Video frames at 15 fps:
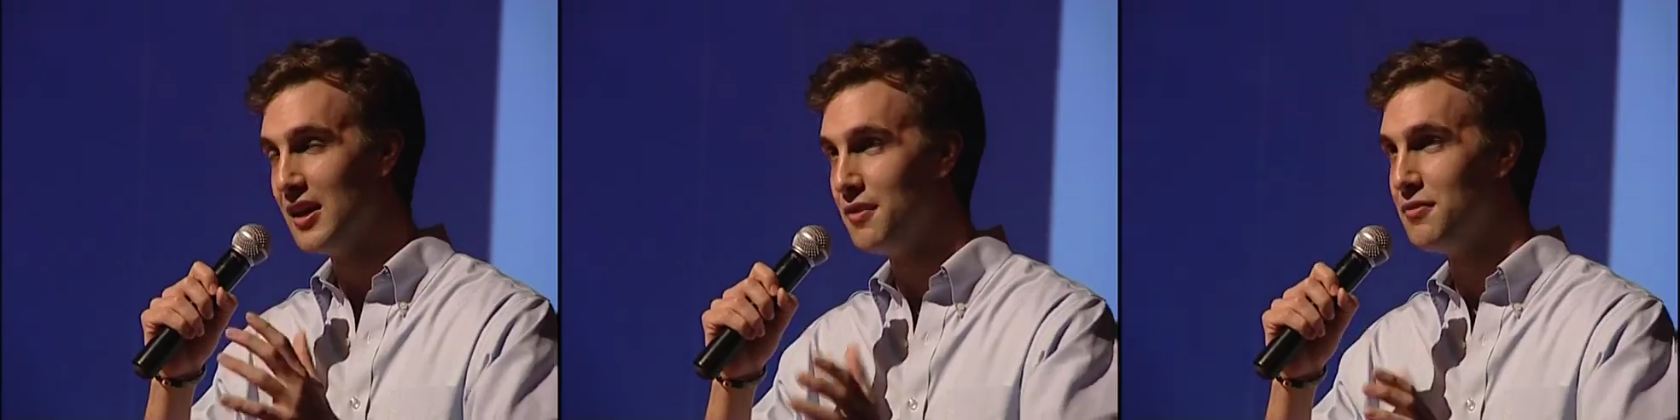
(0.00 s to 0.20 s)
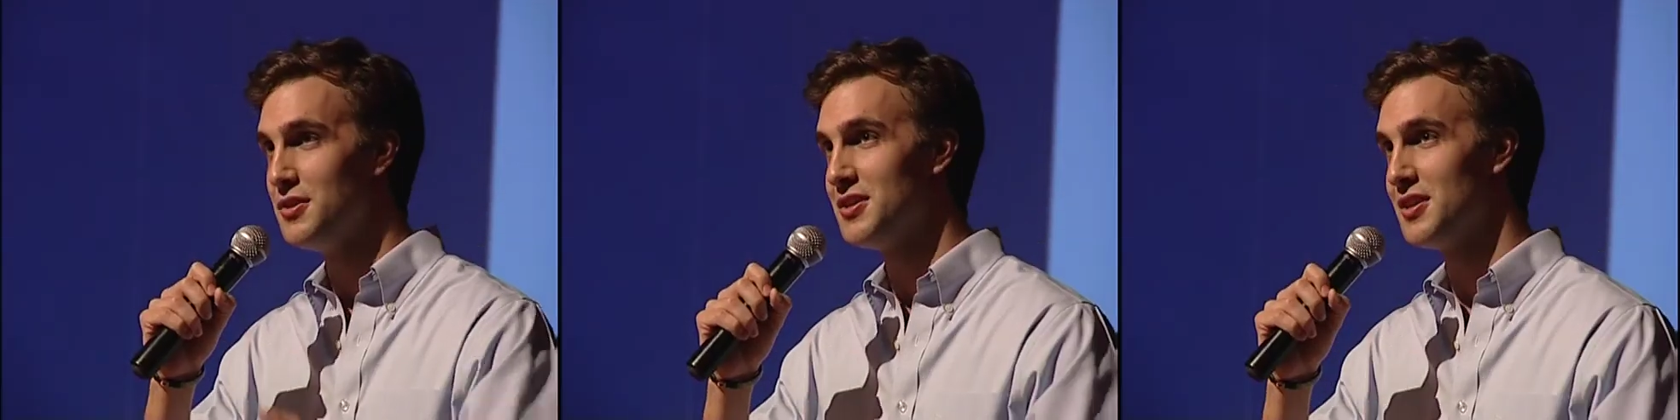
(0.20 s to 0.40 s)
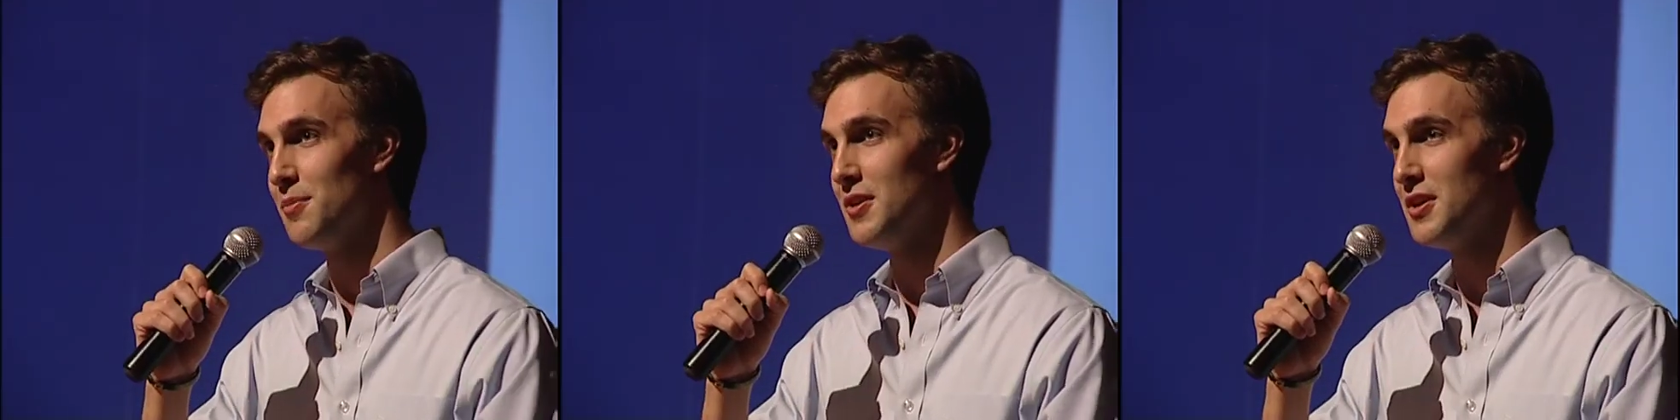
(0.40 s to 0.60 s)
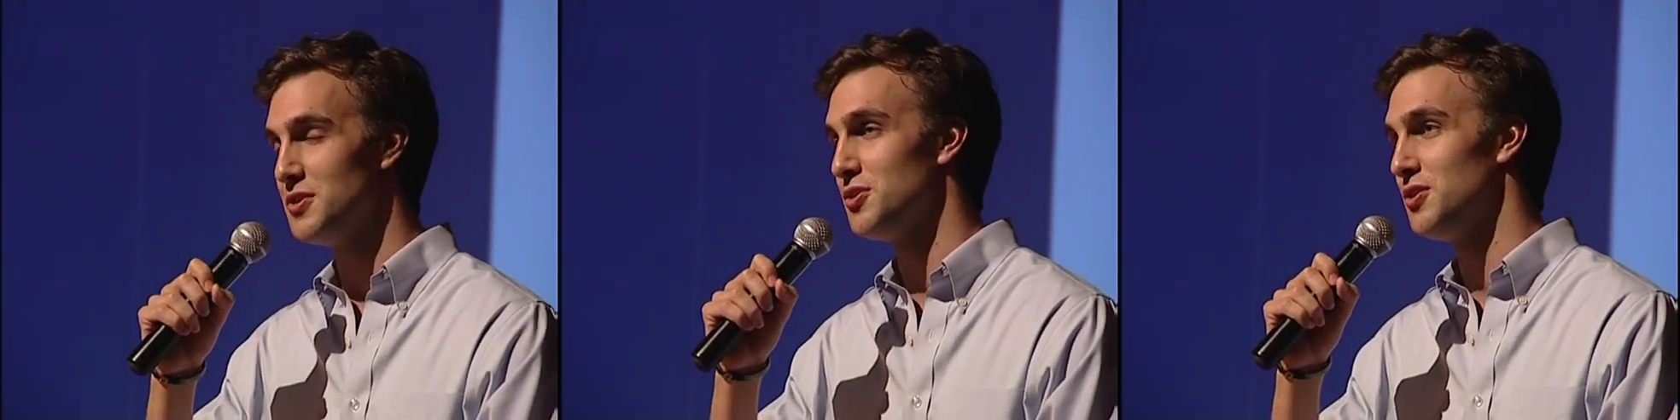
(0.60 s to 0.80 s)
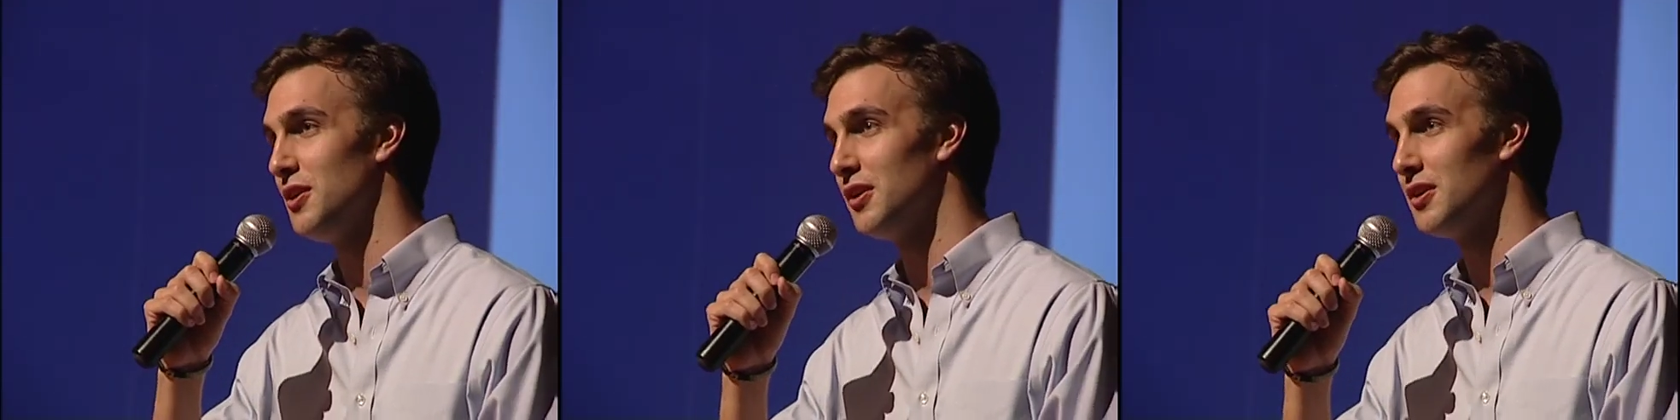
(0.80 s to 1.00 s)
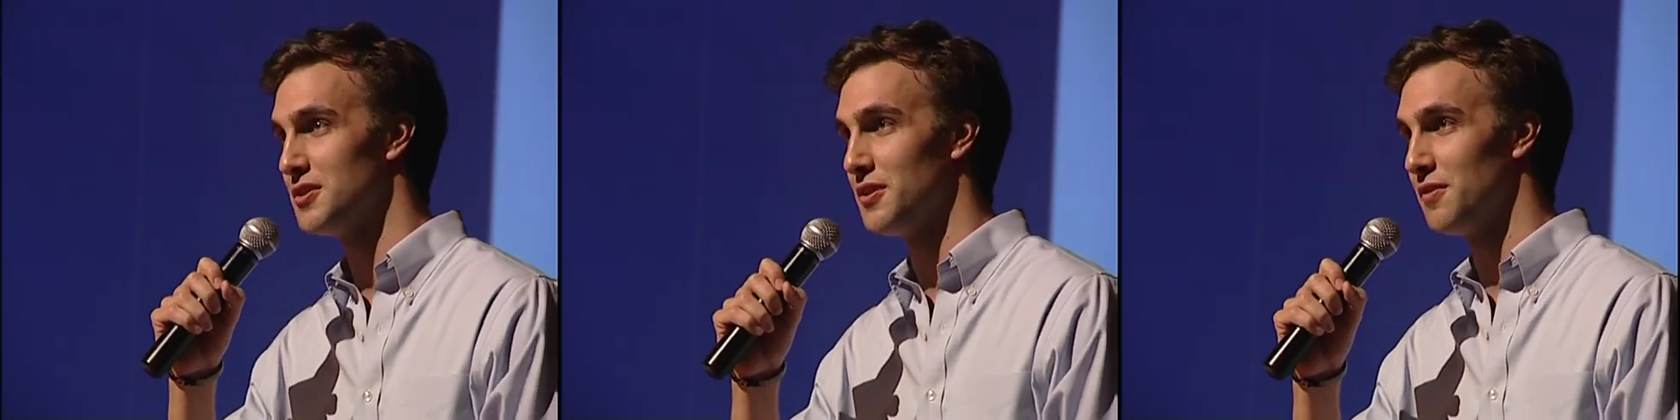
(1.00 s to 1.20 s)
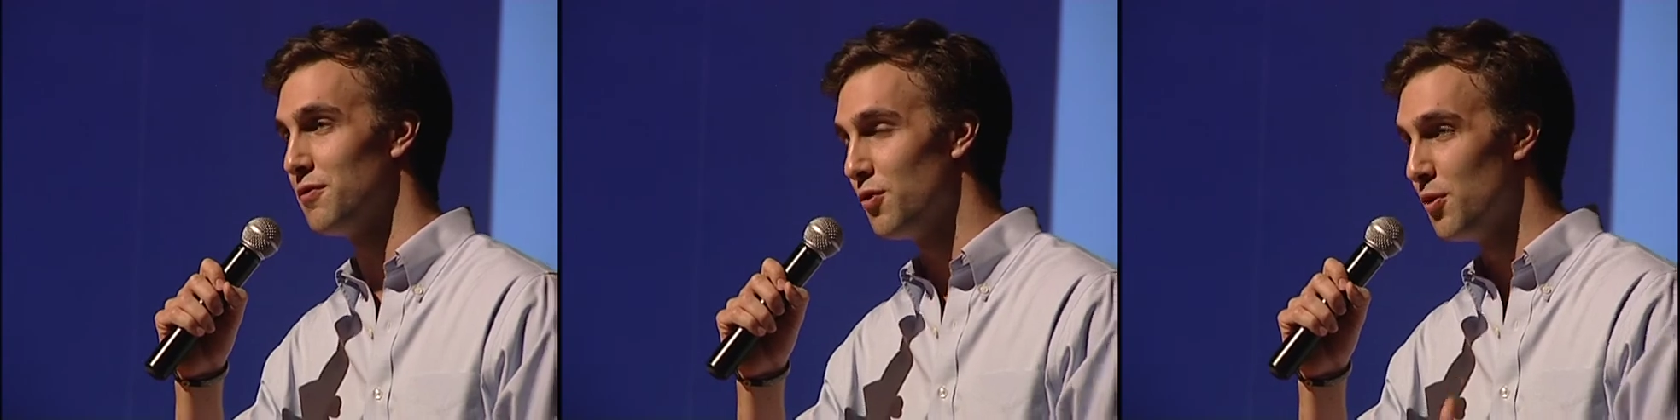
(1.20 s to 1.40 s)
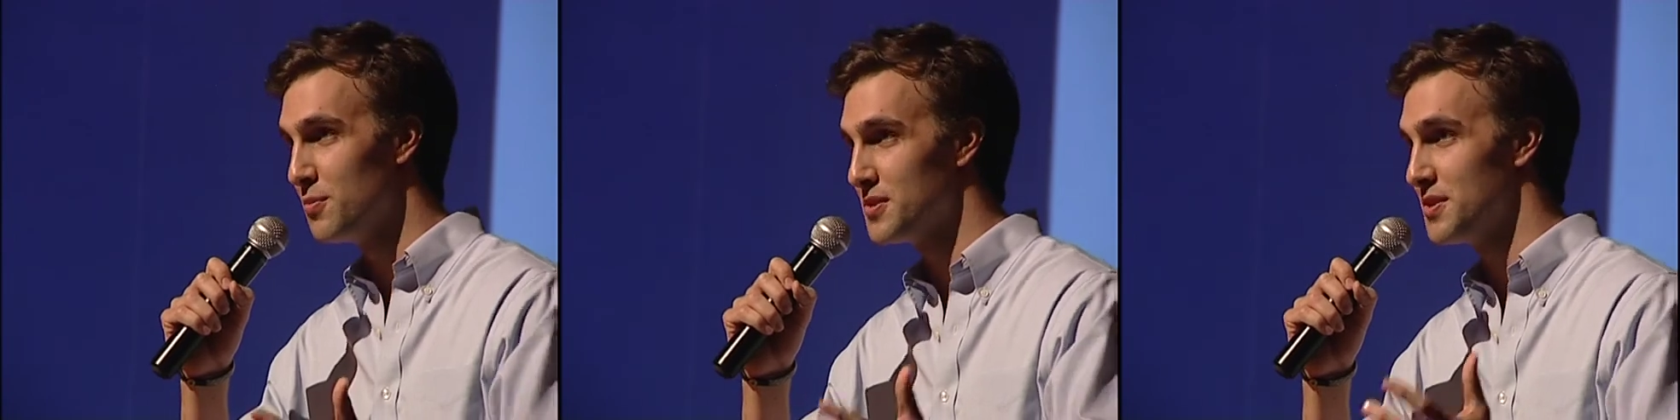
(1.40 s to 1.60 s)
give you some history because it
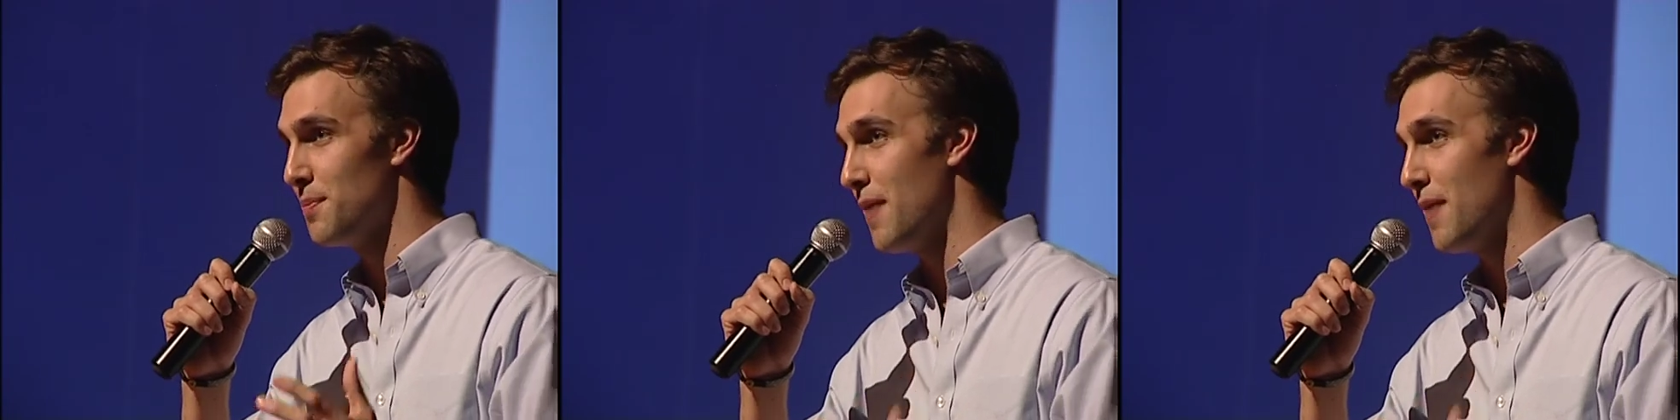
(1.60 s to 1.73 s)
forms the